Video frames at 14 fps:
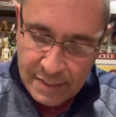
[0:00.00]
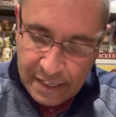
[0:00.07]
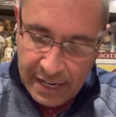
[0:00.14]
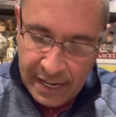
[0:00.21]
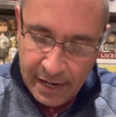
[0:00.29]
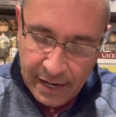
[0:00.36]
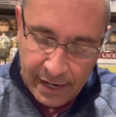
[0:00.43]

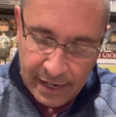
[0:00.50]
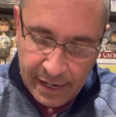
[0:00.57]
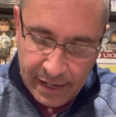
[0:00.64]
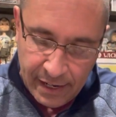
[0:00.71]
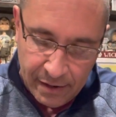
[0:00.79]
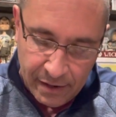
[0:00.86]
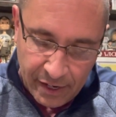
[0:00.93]
kid,
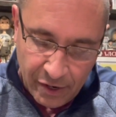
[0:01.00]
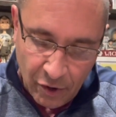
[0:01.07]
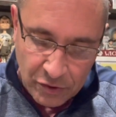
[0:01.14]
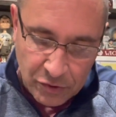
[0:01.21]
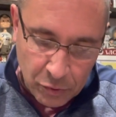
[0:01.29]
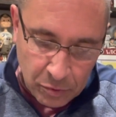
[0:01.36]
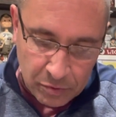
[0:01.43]
I
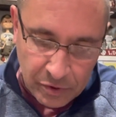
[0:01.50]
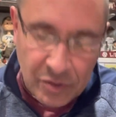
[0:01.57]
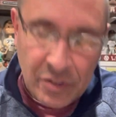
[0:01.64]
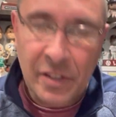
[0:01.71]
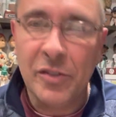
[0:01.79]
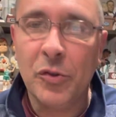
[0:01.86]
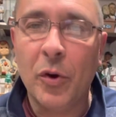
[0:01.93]
also used to
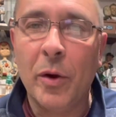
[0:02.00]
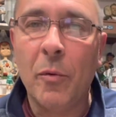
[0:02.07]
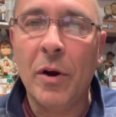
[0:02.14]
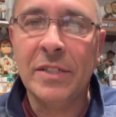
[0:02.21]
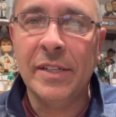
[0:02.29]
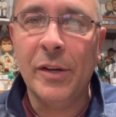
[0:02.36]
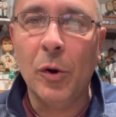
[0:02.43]
enjoy
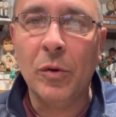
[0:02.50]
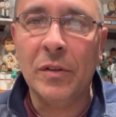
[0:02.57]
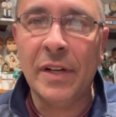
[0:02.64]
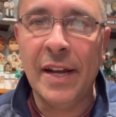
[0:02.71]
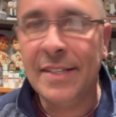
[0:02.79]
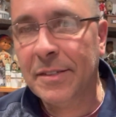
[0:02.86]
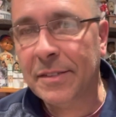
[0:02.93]
watching the Oakland
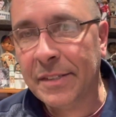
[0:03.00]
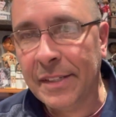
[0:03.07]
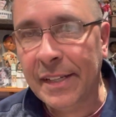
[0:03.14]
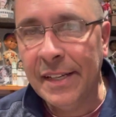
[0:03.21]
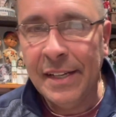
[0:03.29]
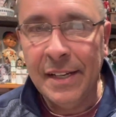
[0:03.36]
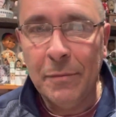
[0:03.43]
A's.
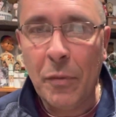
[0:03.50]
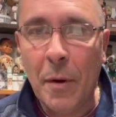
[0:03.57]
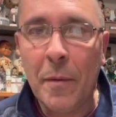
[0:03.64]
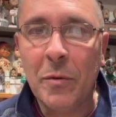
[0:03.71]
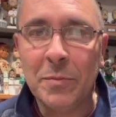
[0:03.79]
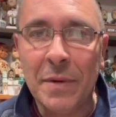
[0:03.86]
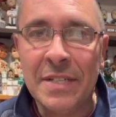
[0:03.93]
Probably
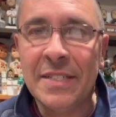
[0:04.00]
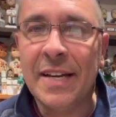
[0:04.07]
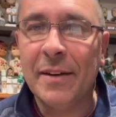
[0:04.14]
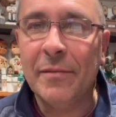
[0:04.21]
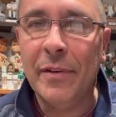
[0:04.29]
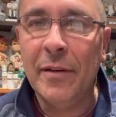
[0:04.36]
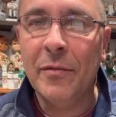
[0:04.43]
was my
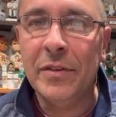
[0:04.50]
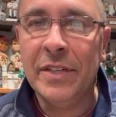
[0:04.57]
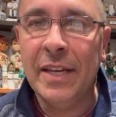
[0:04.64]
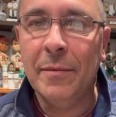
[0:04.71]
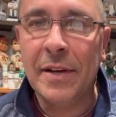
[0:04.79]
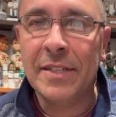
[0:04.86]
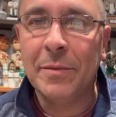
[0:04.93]
second favorite
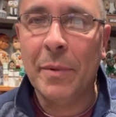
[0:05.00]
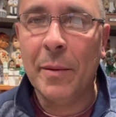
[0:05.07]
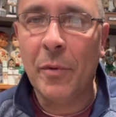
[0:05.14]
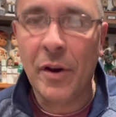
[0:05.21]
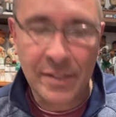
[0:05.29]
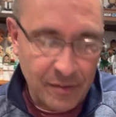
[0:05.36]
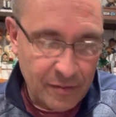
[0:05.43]
team next to my
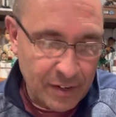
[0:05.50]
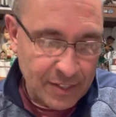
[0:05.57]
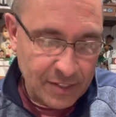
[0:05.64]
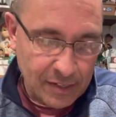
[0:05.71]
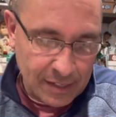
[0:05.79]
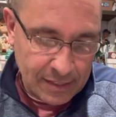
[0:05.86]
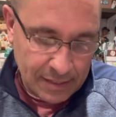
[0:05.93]
Boston Red
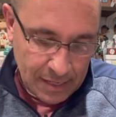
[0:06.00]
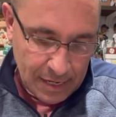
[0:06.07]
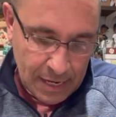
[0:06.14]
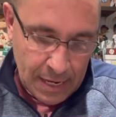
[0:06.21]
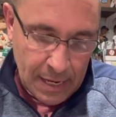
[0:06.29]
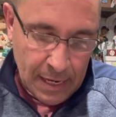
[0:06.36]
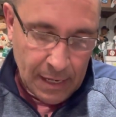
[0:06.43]
Sox.
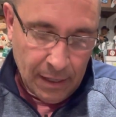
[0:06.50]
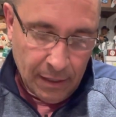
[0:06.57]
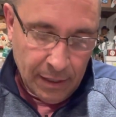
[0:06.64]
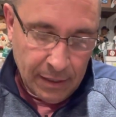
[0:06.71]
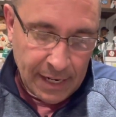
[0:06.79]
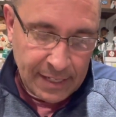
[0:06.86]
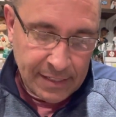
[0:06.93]

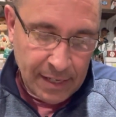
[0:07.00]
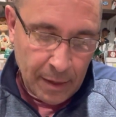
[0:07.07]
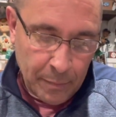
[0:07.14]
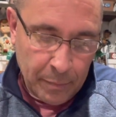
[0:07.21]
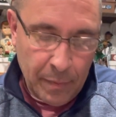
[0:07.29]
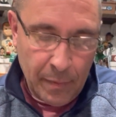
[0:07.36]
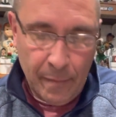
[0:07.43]
Next up,
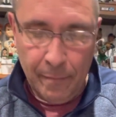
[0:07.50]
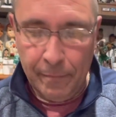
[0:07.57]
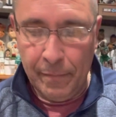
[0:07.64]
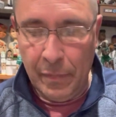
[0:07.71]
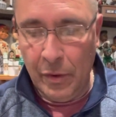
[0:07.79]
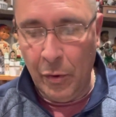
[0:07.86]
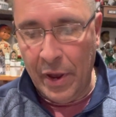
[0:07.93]

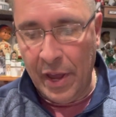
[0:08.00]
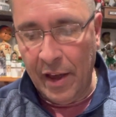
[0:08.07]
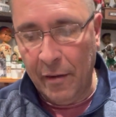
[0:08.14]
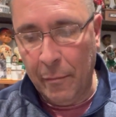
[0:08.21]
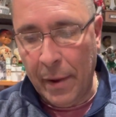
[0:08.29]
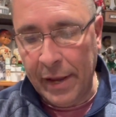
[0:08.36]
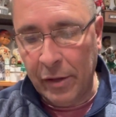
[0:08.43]
you have
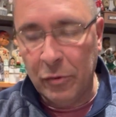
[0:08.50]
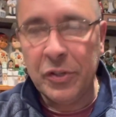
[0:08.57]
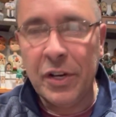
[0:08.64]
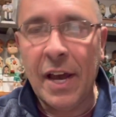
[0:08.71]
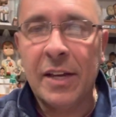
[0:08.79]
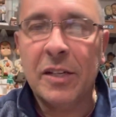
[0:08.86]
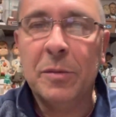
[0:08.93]
Michael
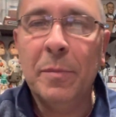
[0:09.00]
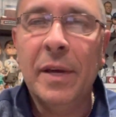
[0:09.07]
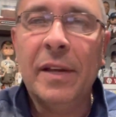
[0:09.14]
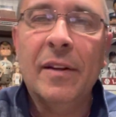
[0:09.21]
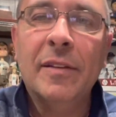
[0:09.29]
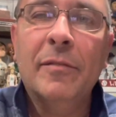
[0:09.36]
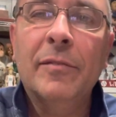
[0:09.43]
Jack Schmidt
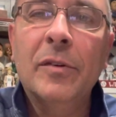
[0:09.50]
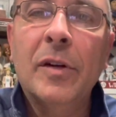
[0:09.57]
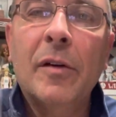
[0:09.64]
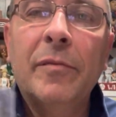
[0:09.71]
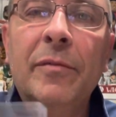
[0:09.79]
of the Philadelphia